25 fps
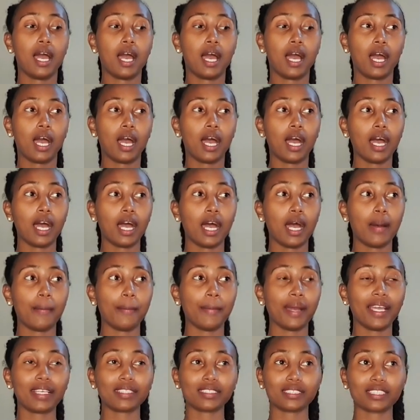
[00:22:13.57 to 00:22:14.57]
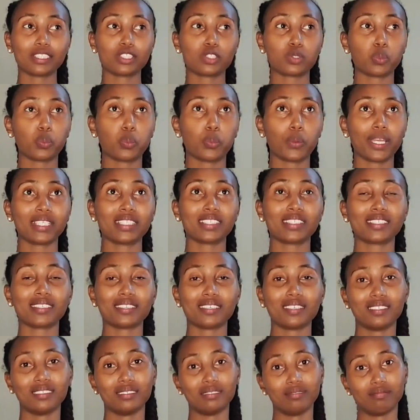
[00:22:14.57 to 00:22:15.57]
I just went
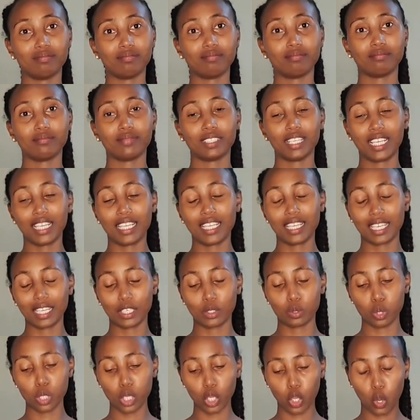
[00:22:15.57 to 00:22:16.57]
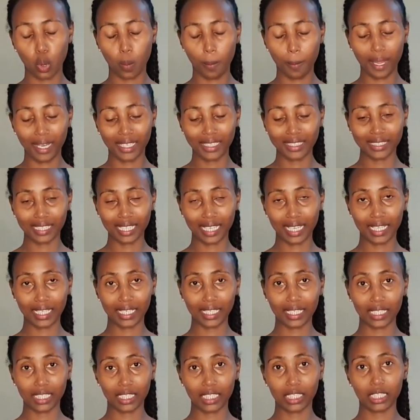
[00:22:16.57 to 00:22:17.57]
in. Nilingia tu Gikomba
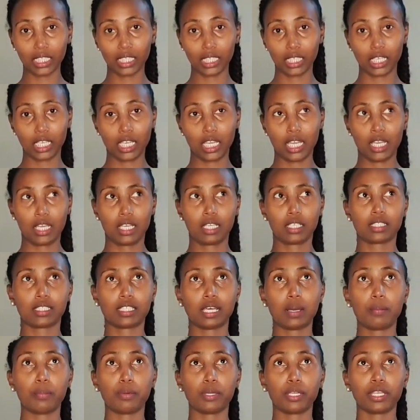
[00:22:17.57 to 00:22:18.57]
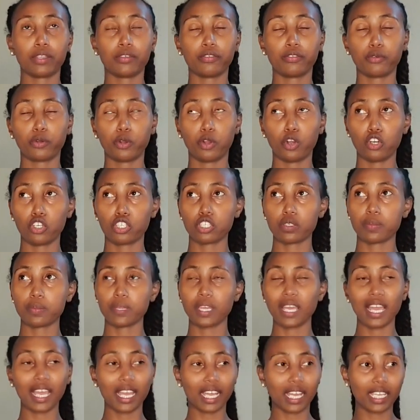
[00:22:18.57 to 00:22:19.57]
ndani. Somebody caught me.
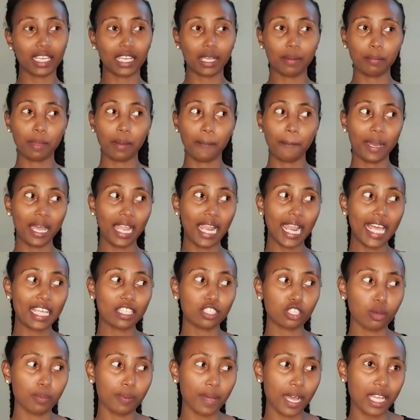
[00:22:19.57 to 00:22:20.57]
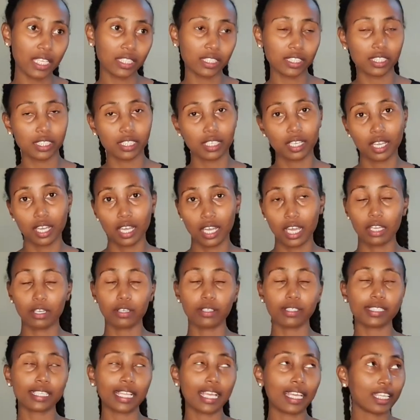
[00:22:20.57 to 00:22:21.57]
Akaniambia palazzo pants. And I
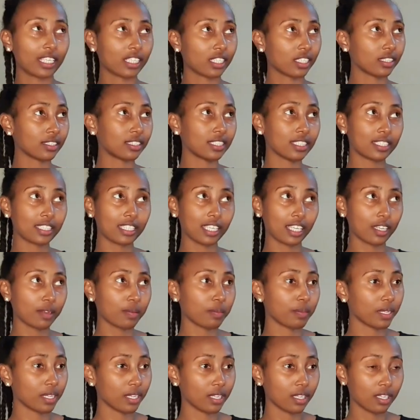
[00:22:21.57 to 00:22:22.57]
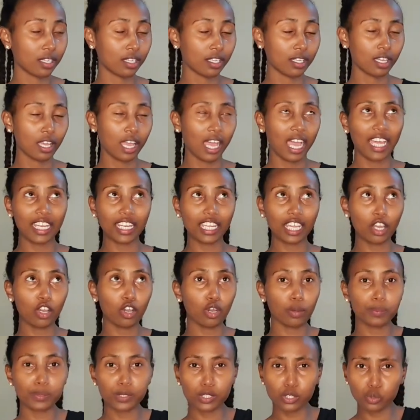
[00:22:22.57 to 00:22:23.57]
was like, just take me. And I
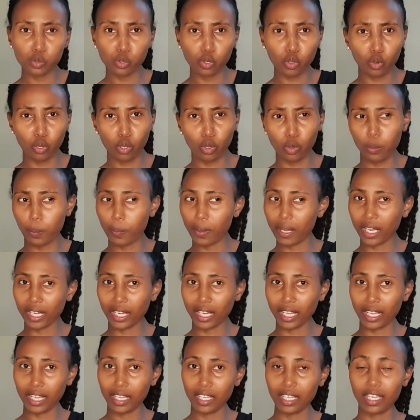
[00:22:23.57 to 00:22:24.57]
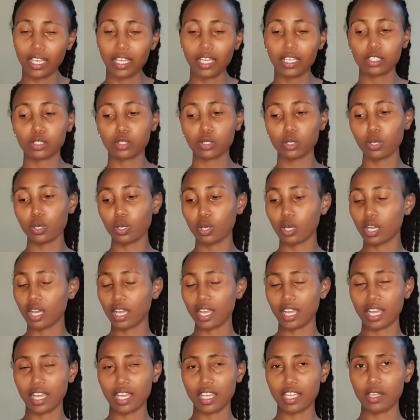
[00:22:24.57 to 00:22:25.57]
hope siuko kwa kupanda. So
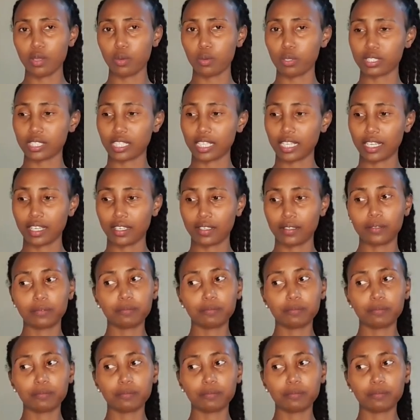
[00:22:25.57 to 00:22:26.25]
he was like,